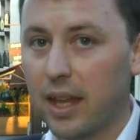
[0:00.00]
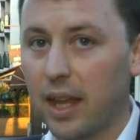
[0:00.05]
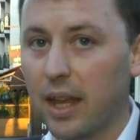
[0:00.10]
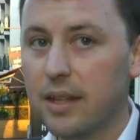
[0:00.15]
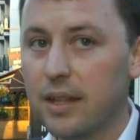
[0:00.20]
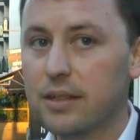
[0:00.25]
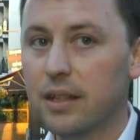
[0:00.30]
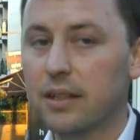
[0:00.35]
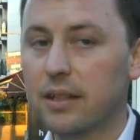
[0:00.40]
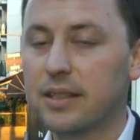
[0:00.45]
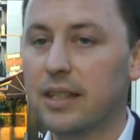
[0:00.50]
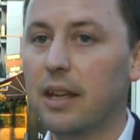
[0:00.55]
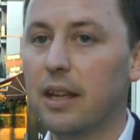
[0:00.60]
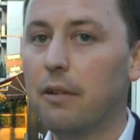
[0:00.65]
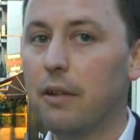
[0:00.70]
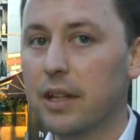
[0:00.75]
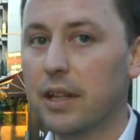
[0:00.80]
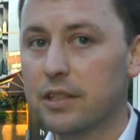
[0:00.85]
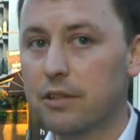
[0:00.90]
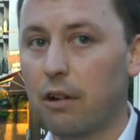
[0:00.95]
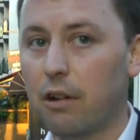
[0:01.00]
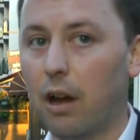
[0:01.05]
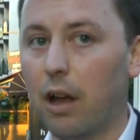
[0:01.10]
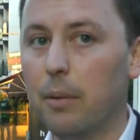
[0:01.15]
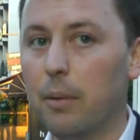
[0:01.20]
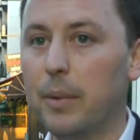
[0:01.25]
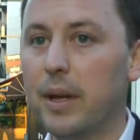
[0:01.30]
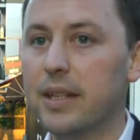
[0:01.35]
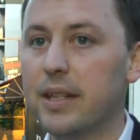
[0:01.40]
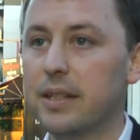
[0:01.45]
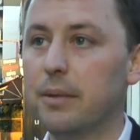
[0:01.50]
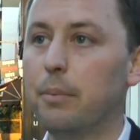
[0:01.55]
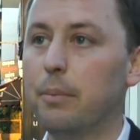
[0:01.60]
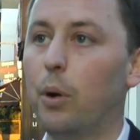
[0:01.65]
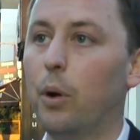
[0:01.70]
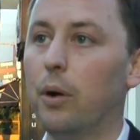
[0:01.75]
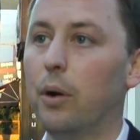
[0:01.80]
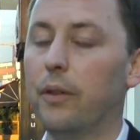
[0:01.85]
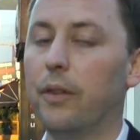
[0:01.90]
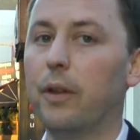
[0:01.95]
is a serious crime and it is
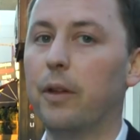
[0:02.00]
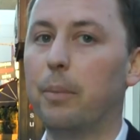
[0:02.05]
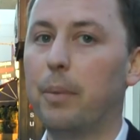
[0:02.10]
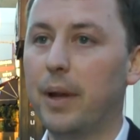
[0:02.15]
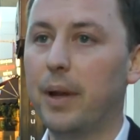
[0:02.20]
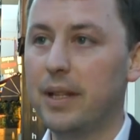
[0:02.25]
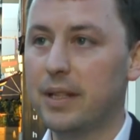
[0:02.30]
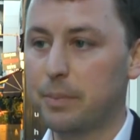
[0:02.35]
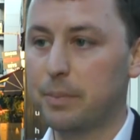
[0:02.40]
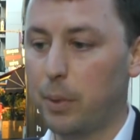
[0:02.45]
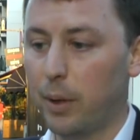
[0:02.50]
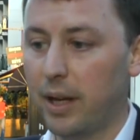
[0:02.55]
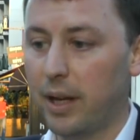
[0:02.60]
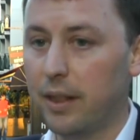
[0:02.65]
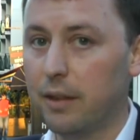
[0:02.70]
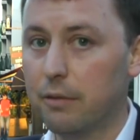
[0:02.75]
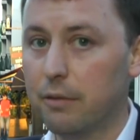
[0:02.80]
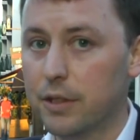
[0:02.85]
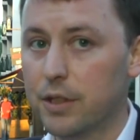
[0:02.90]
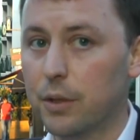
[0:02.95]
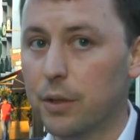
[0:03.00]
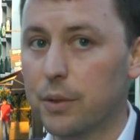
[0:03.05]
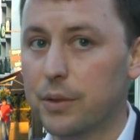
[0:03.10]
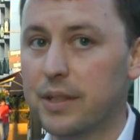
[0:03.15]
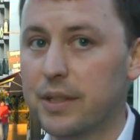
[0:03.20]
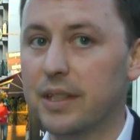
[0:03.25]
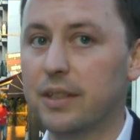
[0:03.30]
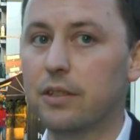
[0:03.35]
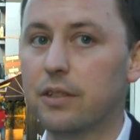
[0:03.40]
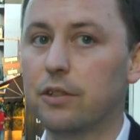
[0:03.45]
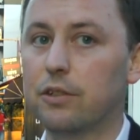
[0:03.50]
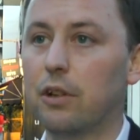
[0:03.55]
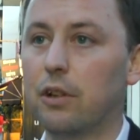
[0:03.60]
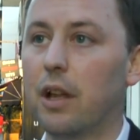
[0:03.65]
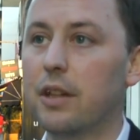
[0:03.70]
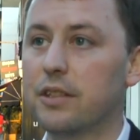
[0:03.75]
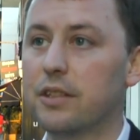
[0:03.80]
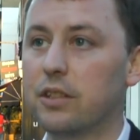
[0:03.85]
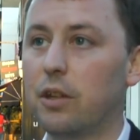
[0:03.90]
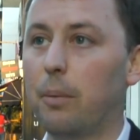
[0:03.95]
important that police put in the resources to
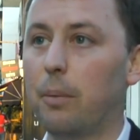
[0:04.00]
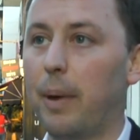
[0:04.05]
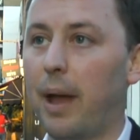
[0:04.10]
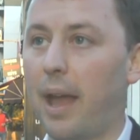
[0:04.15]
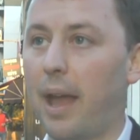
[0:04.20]
try and stop it